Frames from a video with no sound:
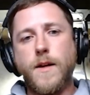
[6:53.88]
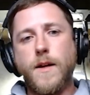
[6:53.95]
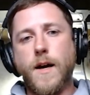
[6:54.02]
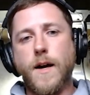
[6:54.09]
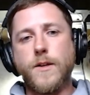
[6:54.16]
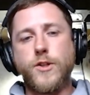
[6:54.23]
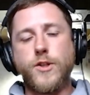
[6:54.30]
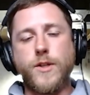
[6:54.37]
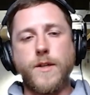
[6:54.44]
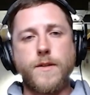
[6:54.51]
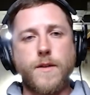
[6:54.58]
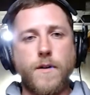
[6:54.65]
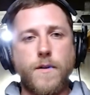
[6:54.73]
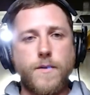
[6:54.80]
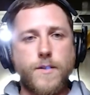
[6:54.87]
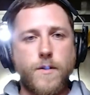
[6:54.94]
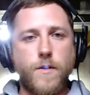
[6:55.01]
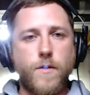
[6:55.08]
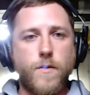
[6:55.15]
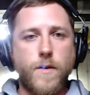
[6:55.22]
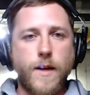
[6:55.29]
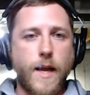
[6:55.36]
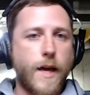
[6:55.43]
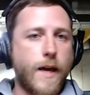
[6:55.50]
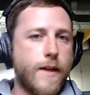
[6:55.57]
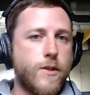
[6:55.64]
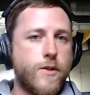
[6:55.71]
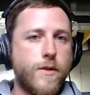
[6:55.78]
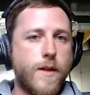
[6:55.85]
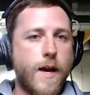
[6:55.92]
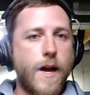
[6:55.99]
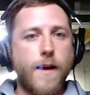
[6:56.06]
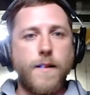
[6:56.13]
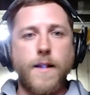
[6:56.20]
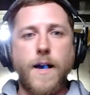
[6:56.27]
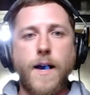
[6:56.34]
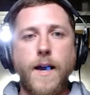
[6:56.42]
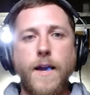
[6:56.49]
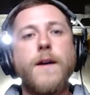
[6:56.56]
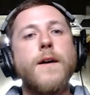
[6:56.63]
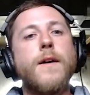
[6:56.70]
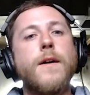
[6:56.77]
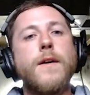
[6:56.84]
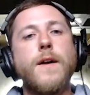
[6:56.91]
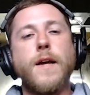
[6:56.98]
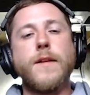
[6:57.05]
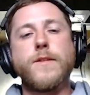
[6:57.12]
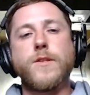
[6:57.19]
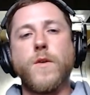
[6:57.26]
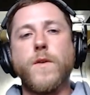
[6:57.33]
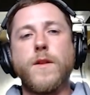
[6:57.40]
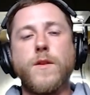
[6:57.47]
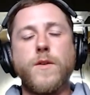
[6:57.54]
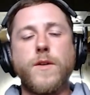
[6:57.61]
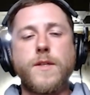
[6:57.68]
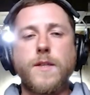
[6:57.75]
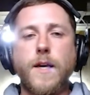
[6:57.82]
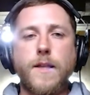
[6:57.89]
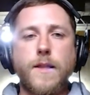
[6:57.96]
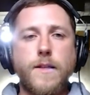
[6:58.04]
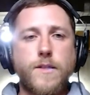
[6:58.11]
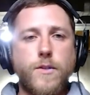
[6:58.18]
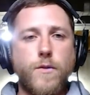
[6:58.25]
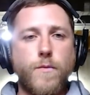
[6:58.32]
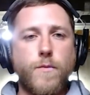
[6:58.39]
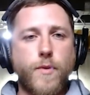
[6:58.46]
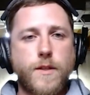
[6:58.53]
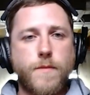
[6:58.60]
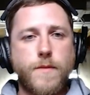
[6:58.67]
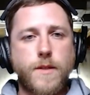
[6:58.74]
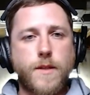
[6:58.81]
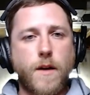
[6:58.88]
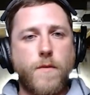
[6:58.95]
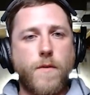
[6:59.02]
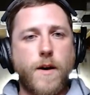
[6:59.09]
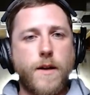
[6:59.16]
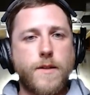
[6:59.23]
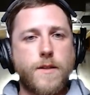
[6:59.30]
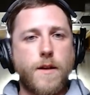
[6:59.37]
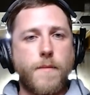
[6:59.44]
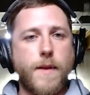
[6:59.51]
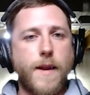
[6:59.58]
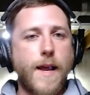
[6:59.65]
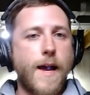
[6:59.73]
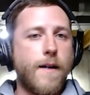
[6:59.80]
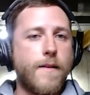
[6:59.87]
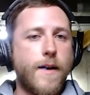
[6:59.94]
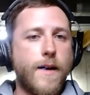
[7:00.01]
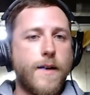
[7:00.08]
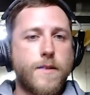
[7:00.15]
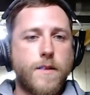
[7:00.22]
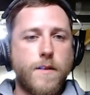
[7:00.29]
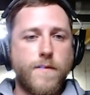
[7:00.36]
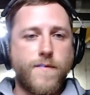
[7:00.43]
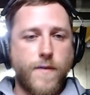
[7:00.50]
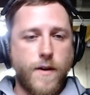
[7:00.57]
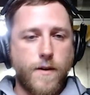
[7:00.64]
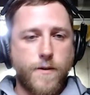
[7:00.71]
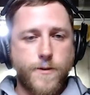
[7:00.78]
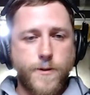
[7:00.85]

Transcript: She is also an angel ally. And so it looks like this new Prism is going to want to summon allies to the field.